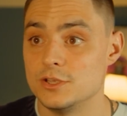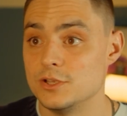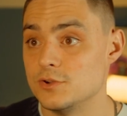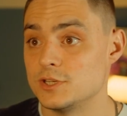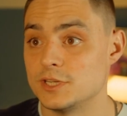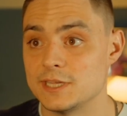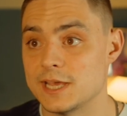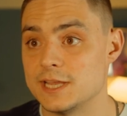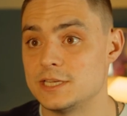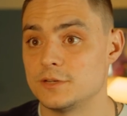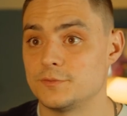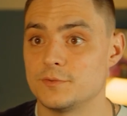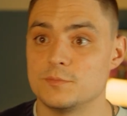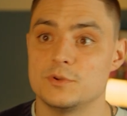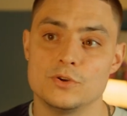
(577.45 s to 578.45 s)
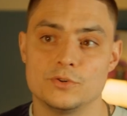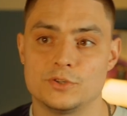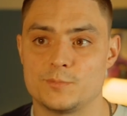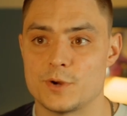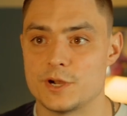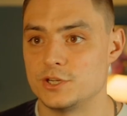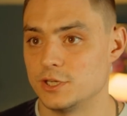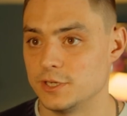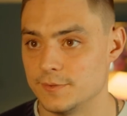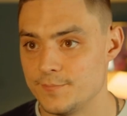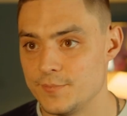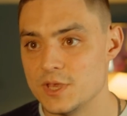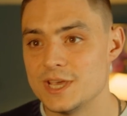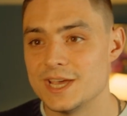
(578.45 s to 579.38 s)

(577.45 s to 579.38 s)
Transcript: user data from Google Spreadsheet.